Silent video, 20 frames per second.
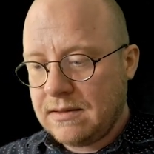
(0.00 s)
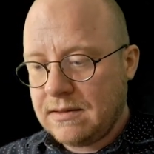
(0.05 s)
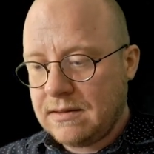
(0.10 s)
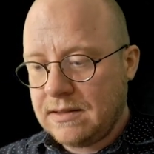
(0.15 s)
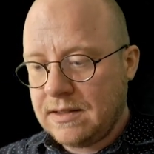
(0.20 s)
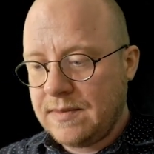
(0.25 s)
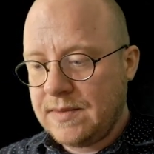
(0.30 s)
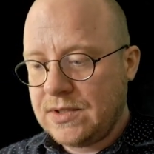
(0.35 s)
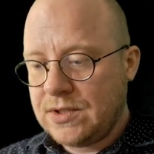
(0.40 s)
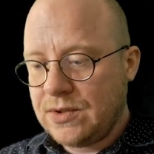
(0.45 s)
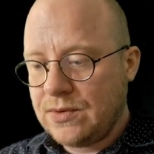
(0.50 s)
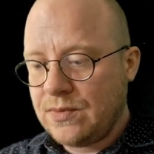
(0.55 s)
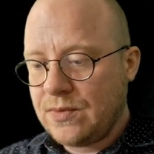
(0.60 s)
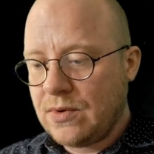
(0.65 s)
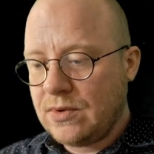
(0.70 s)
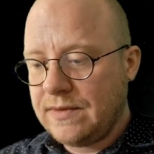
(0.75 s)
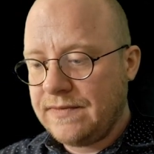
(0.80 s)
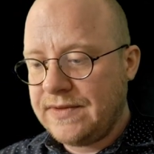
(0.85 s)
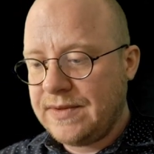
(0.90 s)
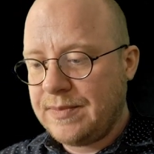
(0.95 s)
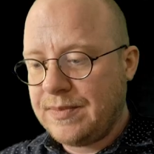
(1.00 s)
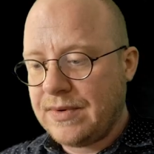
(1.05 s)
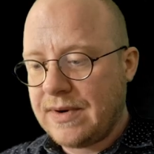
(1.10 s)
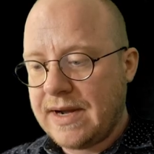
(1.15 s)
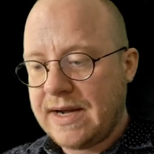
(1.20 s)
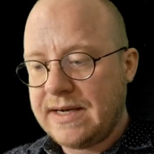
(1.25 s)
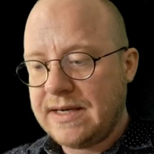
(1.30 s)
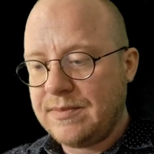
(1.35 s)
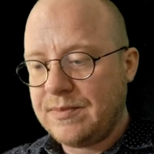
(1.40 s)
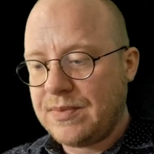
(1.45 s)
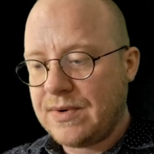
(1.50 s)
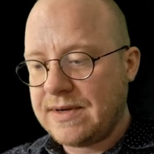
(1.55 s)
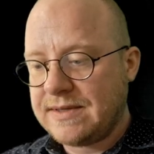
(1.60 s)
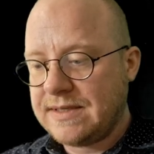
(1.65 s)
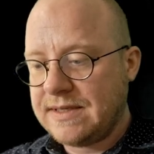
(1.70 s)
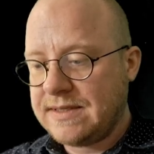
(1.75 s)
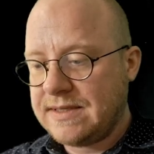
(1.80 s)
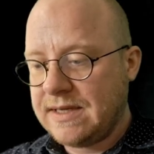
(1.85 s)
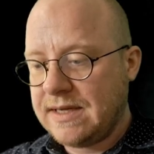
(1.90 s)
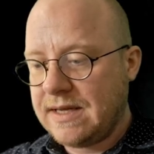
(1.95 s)
Limit to the role of the brain in
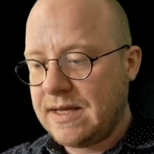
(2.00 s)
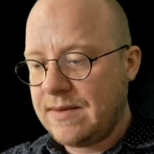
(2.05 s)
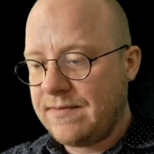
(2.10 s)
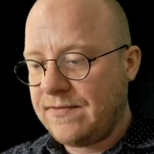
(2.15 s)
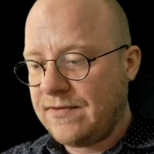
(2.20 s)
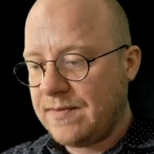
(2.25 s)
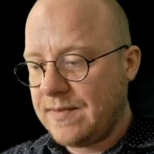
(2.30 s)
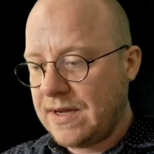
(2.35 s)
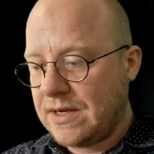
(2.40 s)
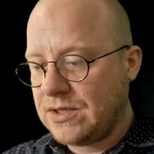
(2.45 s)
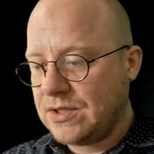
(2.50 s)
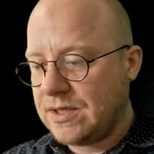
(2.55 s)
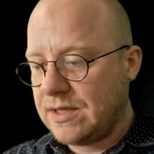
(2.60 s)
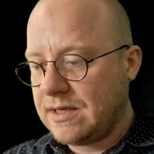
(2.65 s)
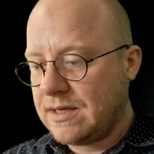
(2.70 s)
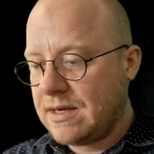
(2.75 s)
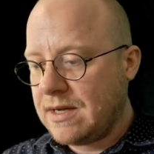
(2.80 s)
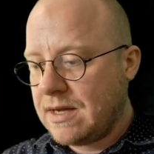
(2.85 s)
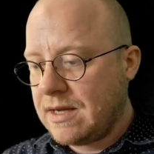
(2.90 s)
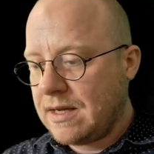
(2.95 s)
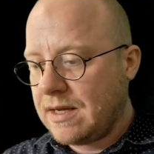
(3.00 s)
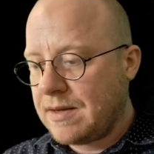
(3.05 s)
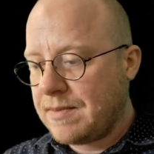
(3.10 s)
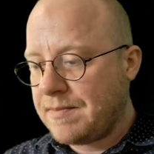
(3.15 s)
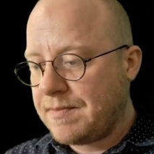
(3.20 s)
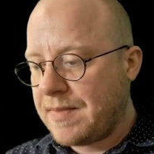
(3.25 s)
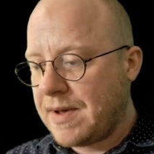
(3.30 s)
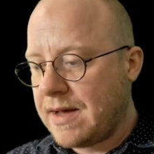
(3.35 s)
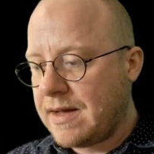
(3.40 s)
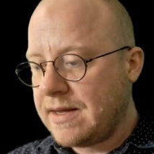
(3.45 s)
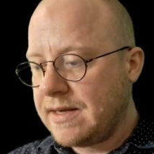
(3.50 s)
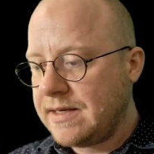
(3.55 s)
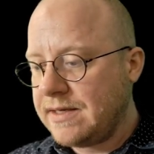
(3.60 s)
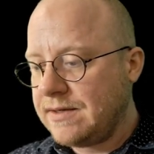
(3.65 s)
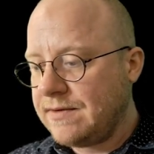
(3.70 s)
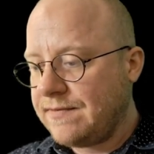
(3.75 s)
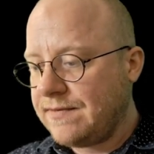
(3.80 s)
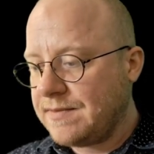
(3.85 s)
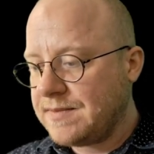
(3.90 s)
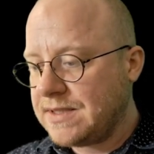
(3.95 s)
processing information
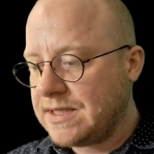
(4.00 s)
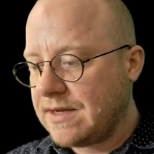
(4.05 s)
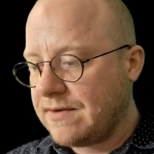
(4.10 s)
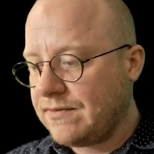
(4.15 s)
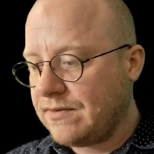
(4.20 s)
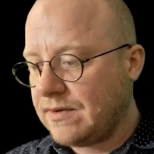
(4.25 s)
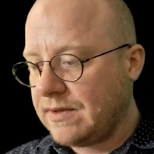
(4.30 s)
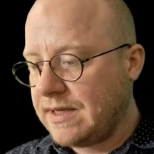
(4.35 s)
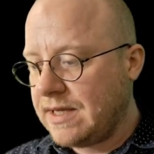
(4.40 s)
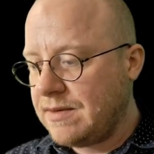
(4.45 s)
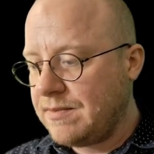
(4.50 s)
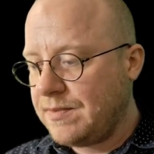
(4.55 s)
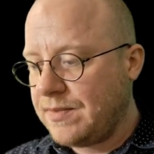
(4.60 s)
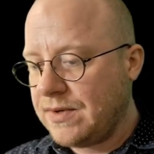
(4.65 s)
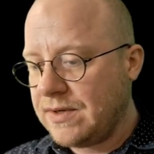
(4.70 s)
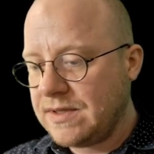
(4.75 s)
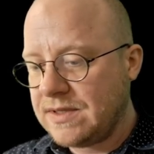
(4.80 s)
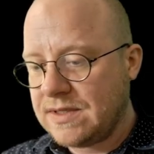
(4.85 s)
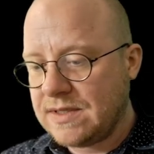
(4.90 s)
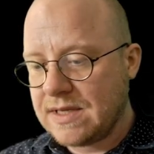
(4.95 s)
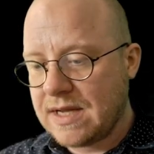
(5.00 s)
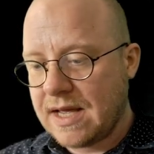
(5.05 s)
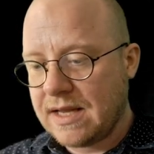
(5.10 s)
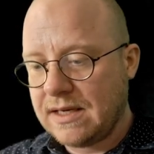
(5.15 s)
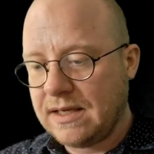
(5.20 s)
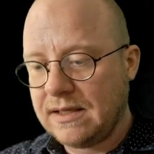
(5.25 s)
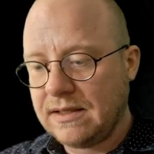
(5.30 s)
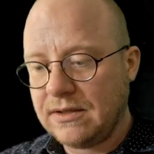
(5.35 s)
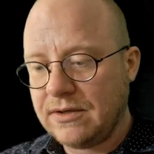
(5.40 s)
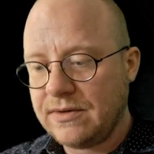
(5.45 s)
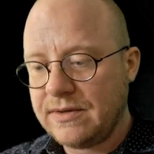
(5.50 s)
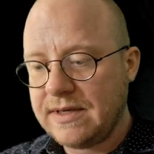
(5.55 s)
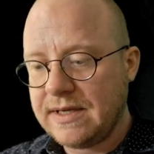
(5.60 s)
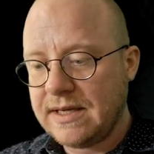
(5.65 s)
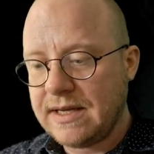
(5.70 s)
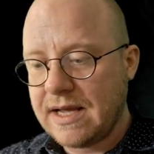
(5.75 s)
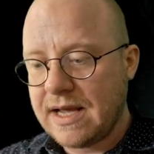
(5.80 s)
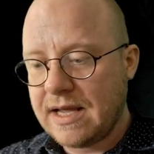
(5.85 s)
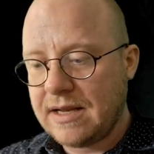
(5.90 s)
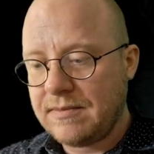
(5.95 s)
combined from several inputs and in
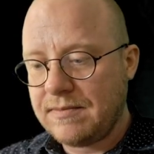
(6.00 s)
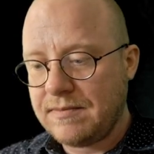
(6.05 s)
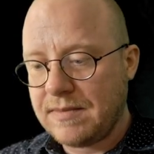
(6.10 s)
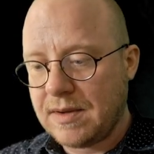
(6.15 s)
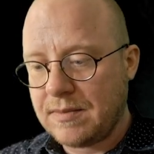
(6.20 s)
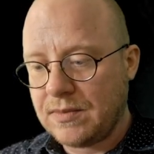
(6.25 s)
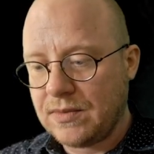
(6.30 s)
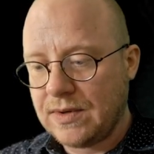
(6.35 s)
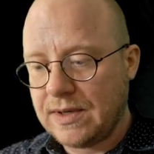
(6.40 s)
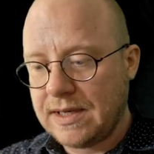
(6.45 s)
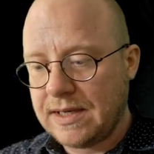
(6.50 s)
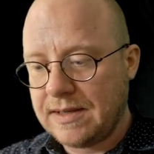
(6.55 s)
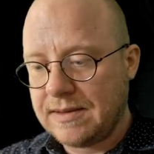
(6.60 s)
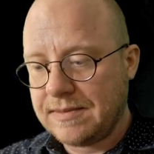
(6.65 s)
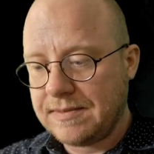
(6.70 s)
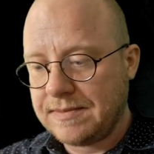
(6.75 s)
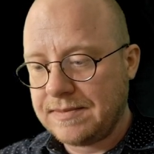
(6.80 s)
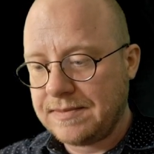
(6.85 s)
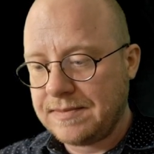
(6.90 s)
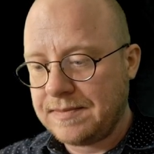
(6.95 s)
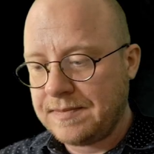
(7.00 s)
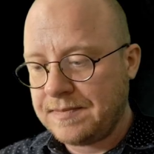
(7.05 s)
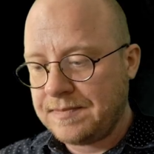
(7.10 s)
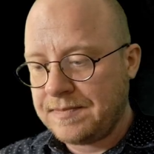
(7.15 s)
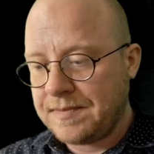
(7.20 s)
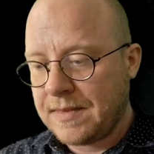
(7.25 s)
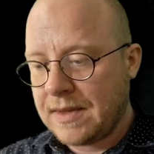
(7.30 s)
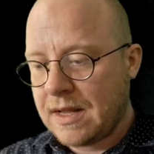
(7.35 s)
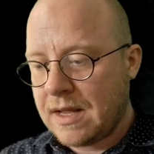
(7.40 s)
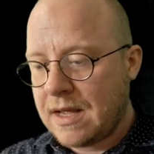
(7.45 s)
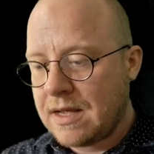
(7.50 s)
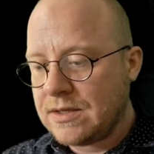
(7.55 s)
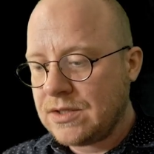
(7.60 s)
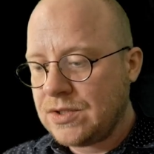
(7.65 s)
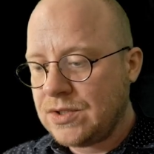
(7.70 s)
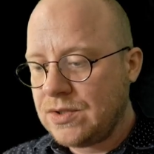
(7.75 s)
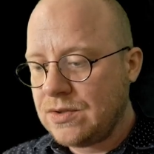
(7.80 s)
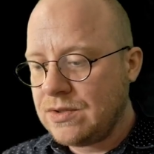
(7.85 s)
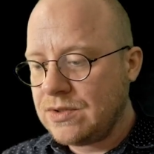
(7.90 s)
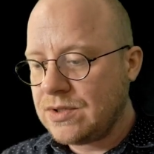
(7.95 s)
learning and memory.
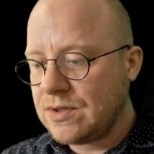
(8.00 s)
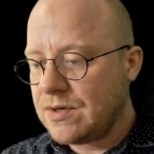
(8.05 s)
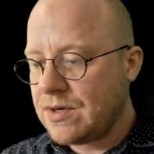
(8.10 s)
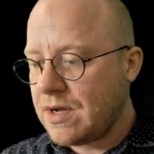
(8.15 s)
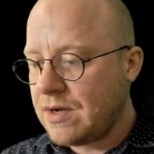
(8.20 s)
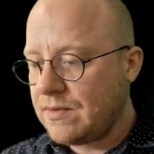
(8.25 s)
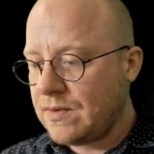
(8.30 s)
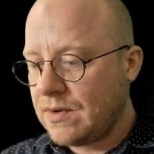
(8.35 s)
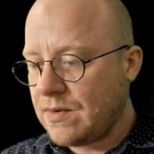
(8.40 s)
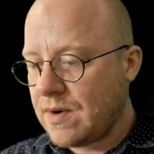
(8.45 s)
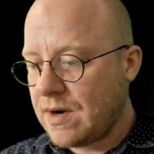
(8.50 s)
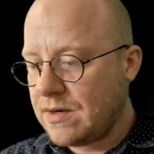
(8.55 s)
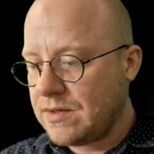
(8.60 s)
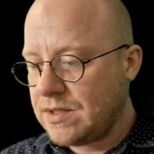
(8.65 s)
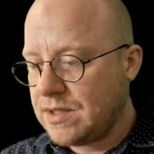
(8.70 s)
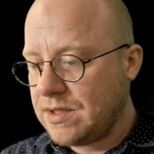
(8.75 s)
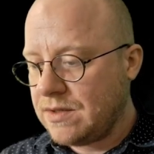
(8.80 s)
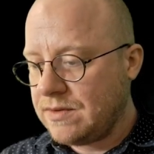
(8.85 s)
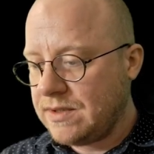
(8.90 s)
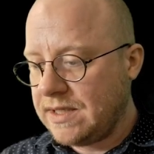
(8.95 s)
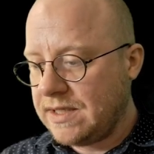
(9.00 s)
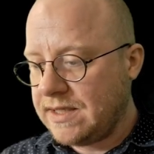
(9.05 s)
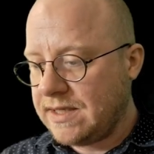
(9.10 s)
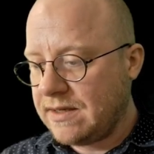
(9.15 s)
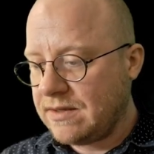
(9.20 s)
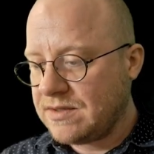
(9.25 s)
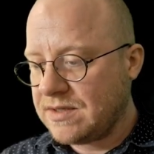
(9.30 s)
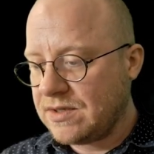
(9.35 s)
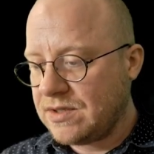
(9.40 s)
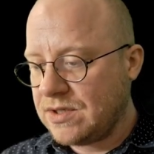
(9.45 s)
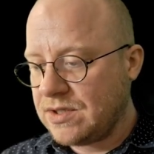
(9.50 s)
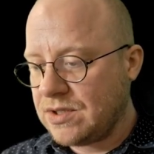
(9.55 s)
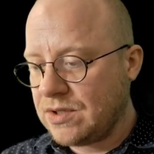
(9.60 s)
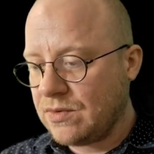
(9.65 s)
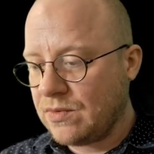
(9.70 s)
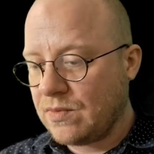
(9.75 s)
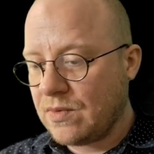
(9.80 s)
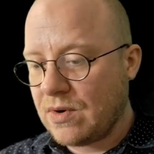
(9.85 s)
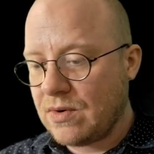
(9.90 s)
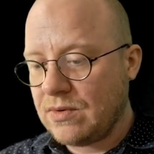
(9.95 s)
Students are not required to know details such as
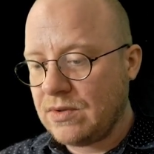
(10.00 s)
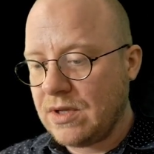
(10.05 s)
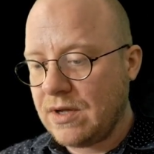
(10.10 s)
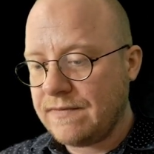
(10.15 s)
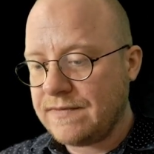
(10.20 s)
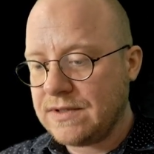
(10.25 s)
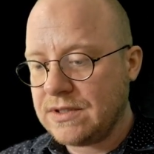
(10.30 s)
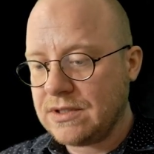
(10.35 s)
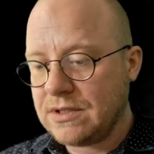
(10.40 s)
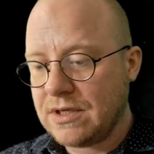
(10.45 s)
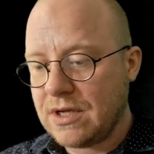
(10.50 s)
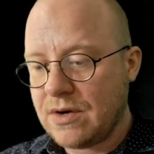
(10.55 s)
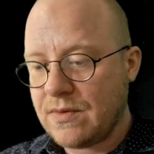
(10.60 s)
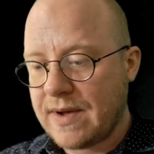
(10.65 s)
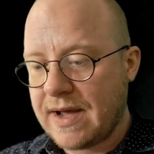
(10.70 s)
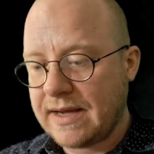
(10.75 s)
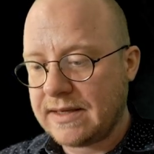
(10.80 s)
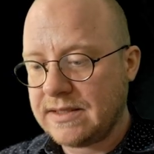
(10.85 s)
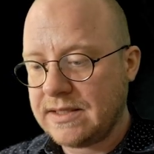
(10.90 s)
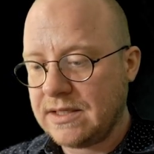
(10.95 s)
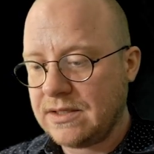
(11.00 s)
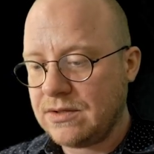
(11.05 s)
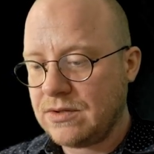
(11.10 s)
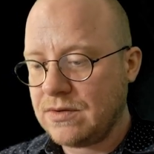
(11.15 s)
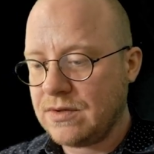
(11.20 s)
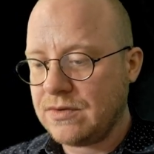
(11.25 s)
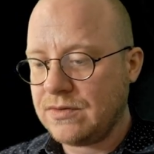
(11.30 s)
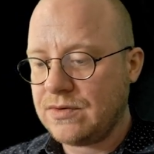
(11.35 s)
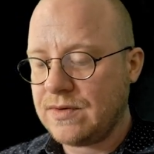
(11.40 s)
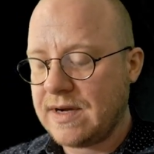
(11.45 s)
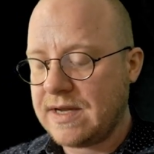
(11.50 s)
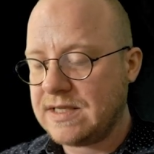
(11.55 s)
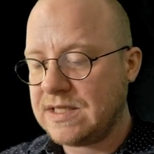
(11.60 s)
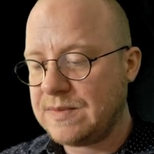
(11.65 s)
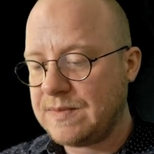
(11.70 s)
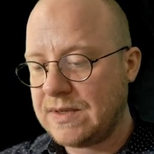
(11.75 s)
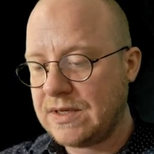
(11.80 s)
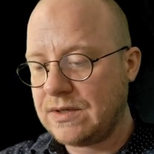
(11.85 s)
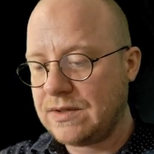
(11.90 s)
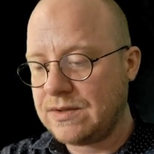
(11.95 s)
the role of slow-acting
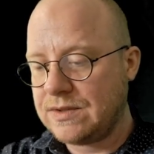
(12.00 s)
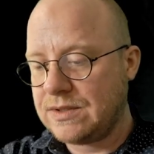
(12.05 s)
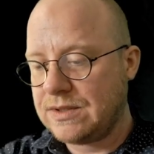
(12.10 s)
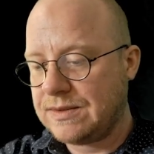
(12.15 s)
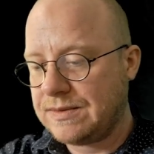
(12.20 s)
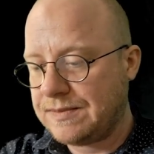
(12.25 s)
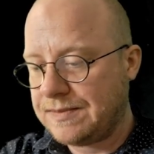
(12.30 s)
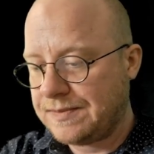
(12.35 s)
neurotransmitters.